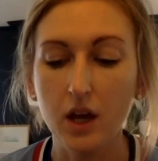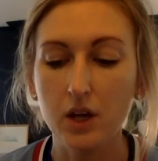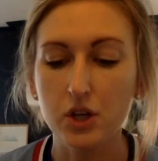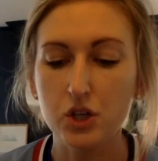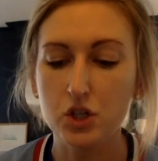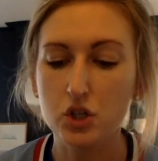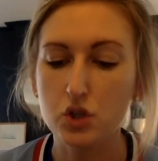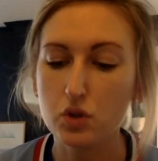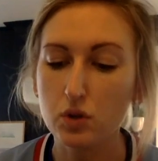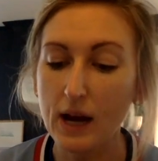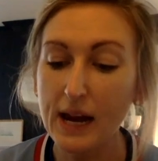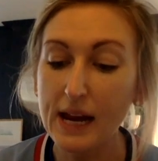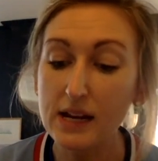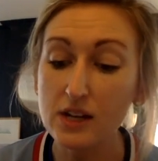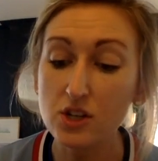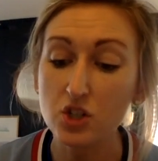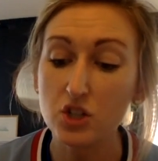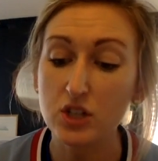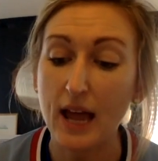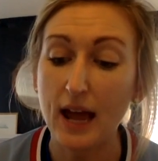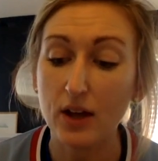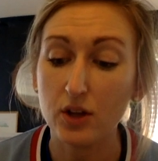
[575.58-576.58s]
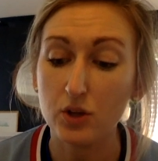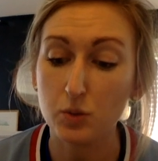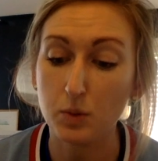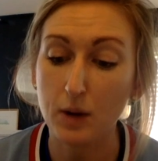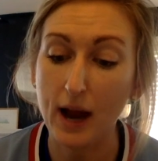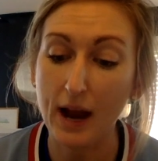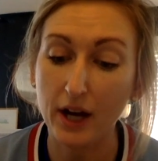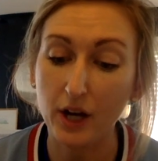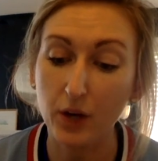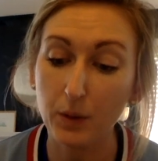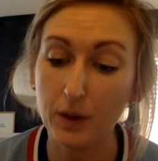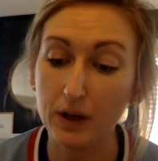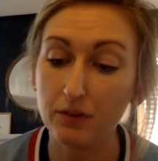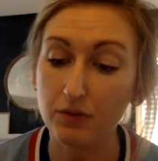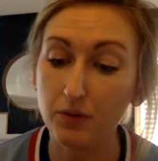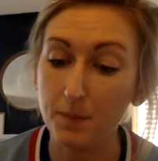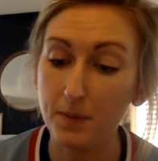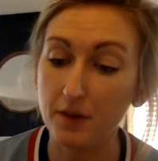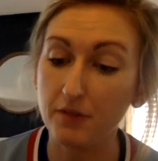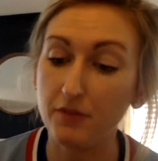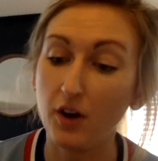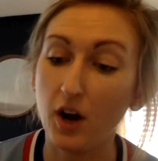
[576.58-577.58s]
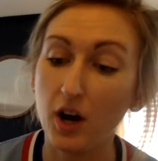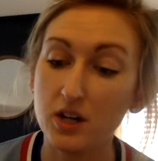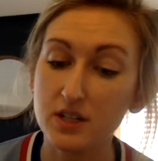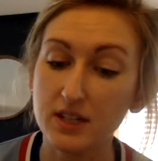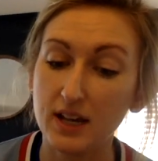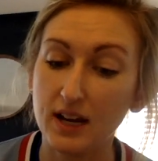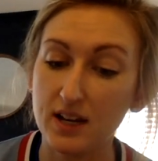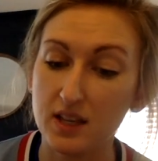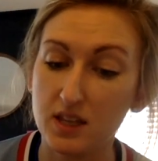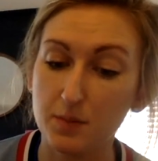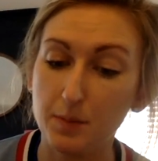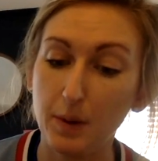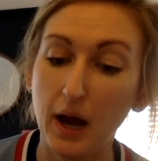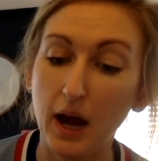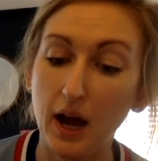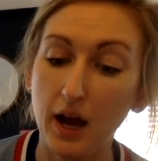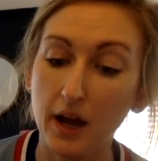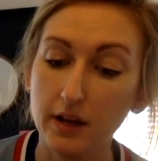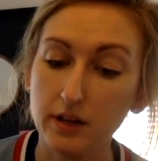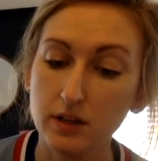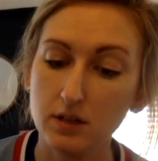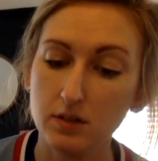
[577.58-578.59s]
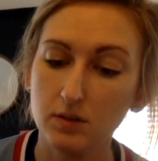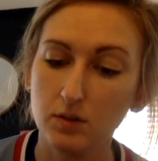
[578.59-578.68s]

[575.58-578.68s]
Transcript: Strange sounds were echoing from the far side of the pond.